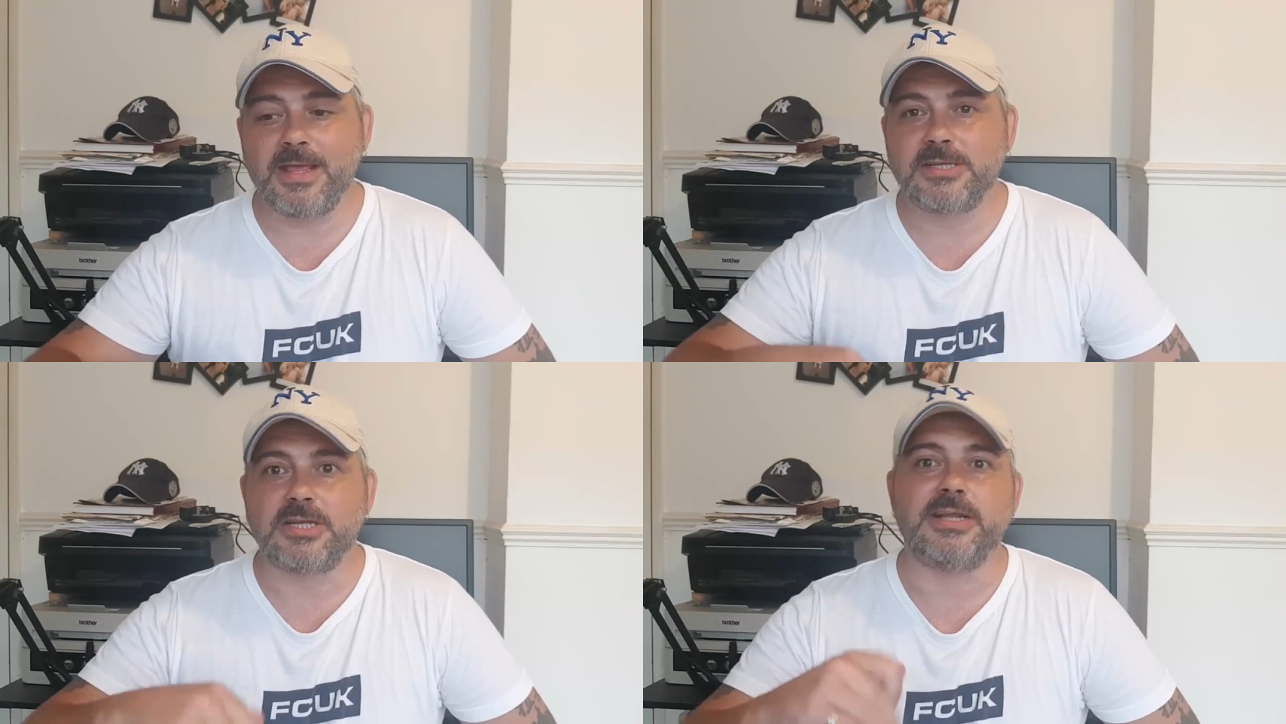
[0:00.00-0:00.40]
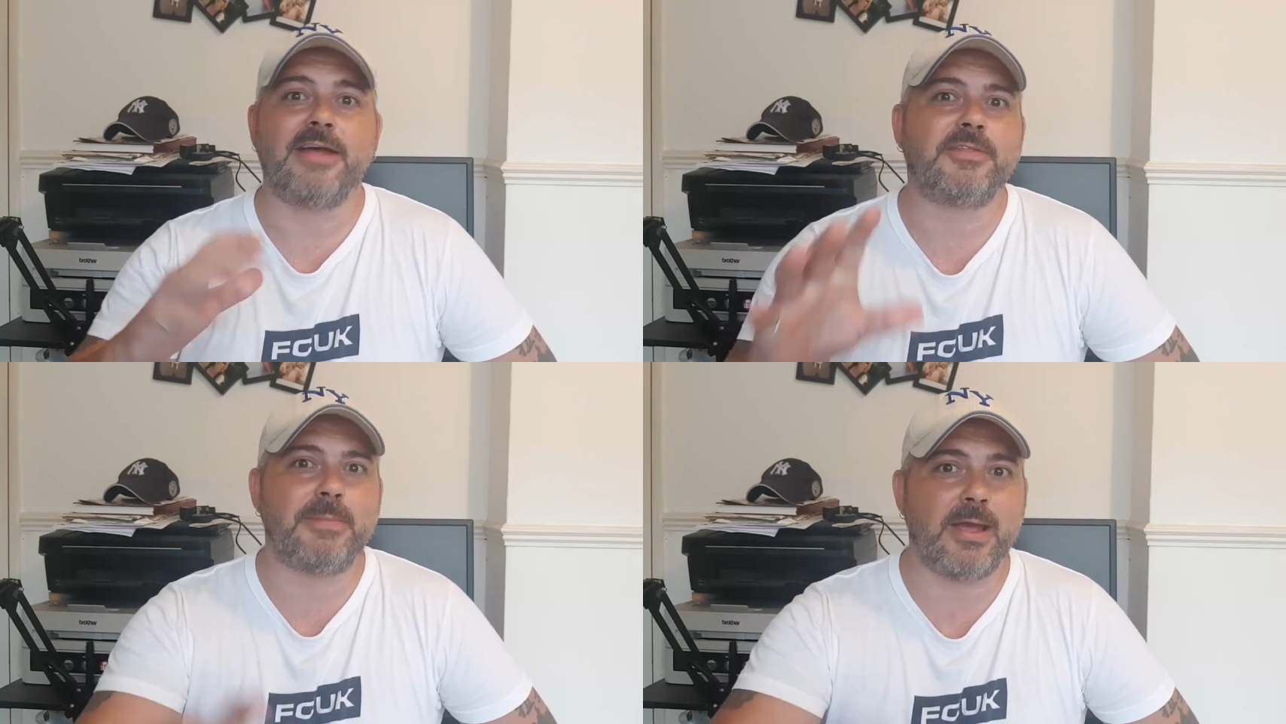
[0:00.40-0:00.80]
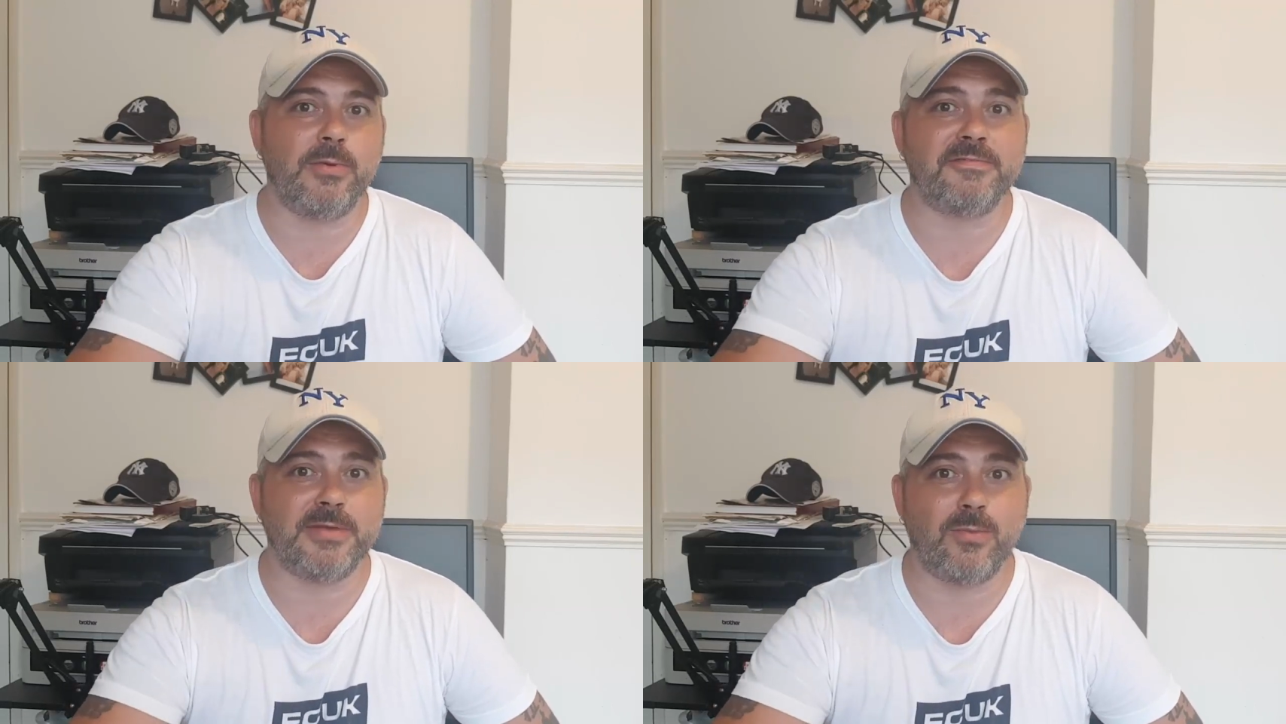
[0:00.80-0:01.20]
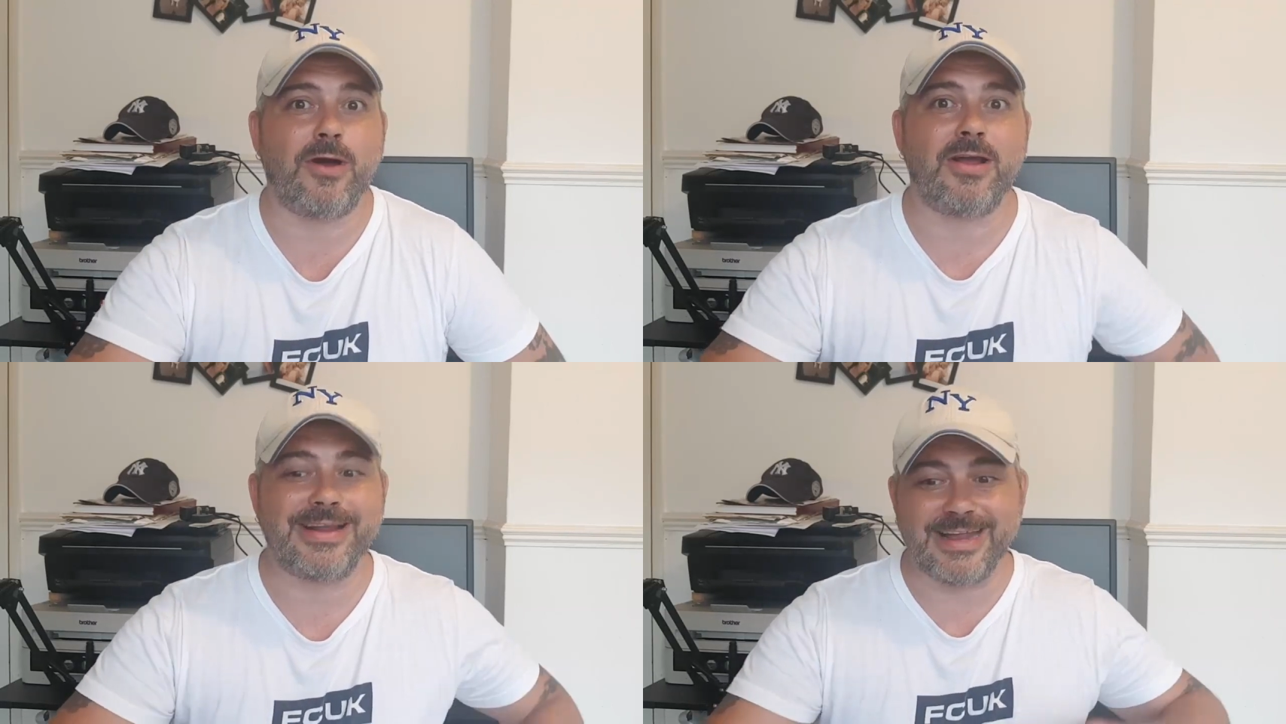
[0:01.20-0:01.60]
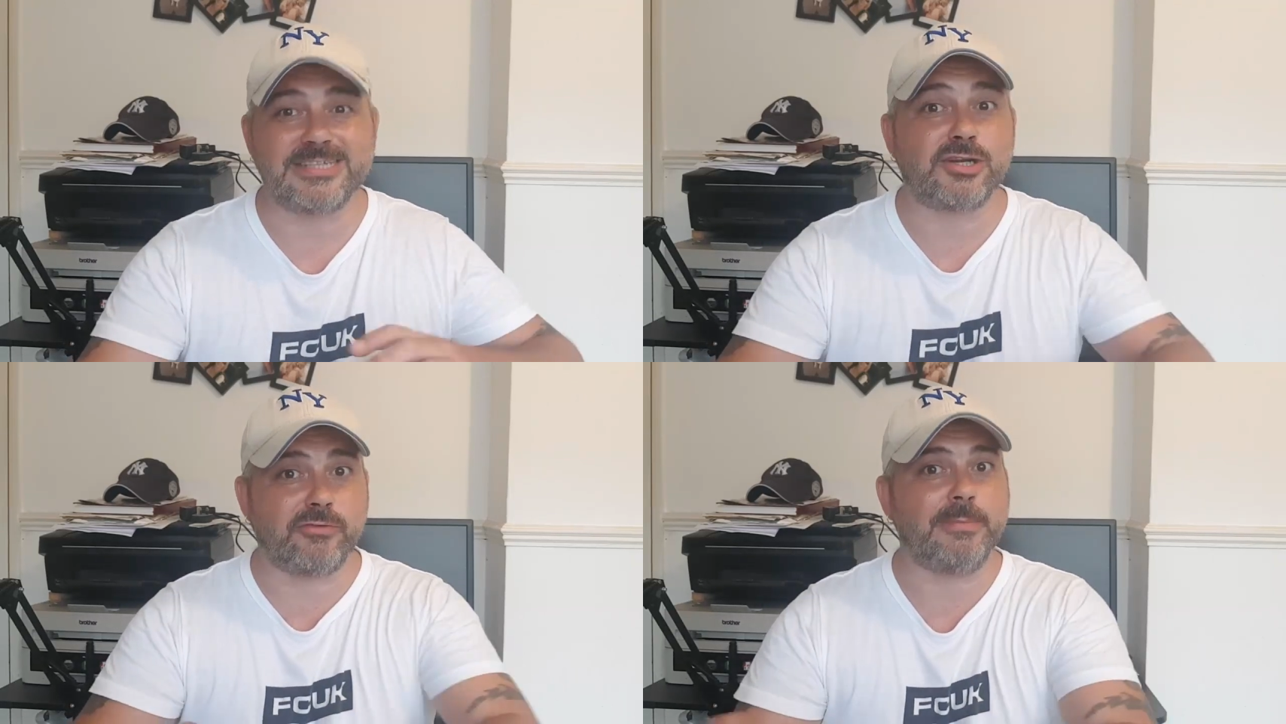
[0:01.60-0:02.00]
So you'll have to bear with me while I get
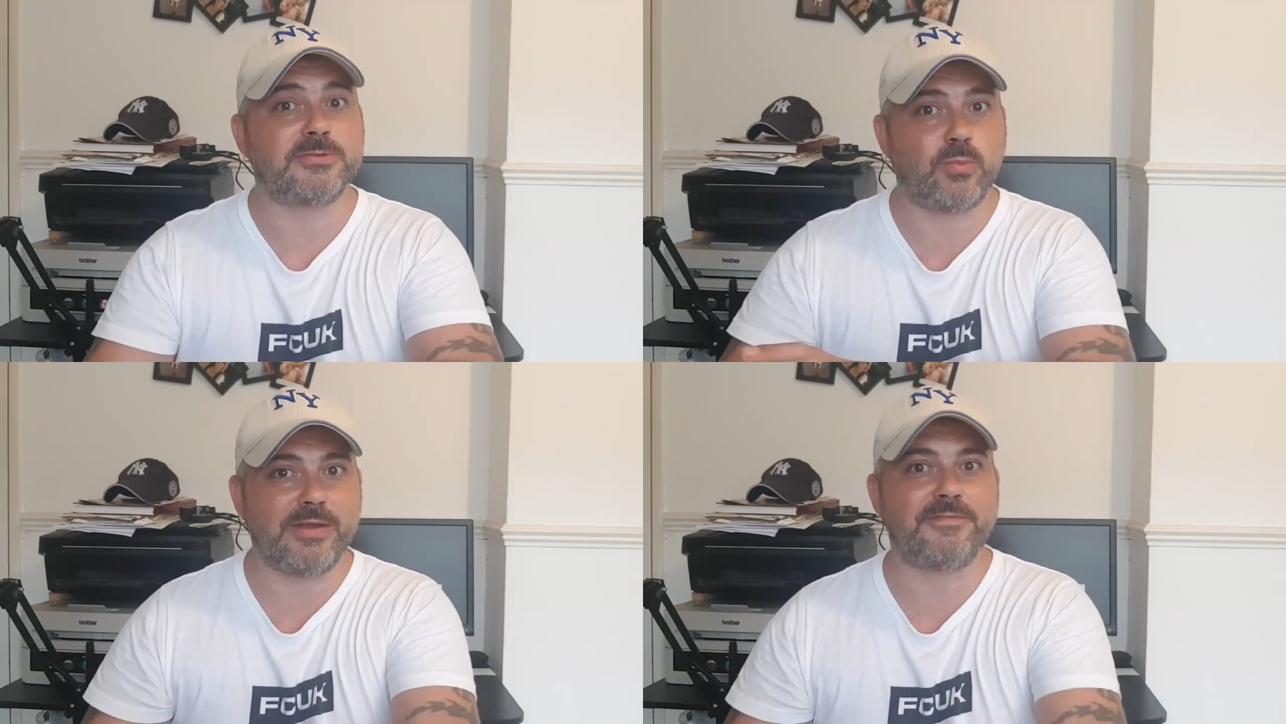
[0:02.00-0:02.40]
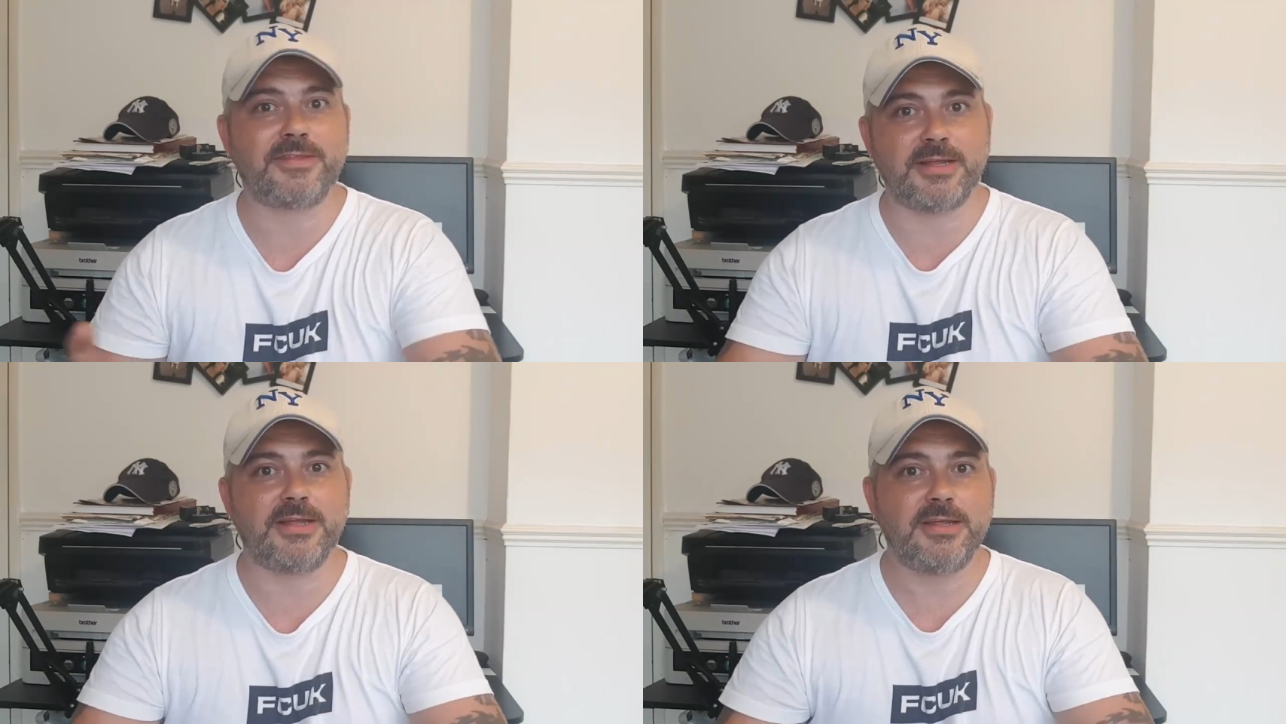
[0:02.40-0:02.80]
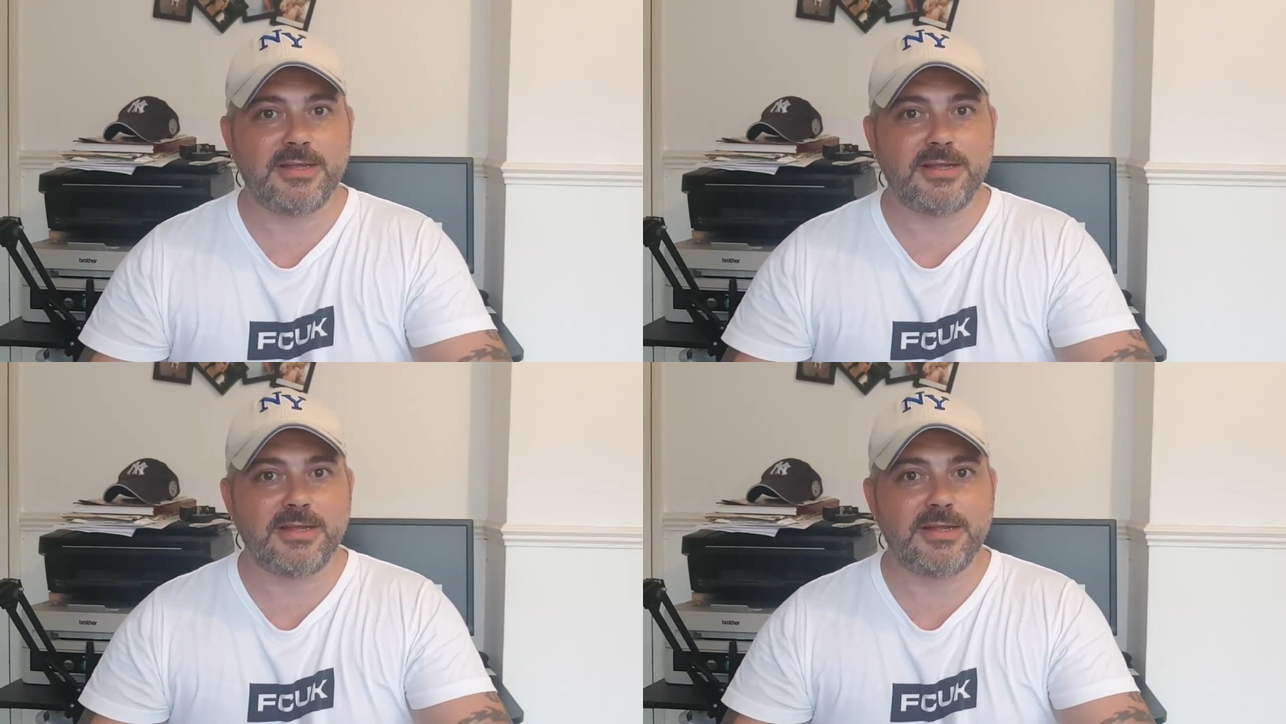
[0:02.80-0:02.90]
to grips with the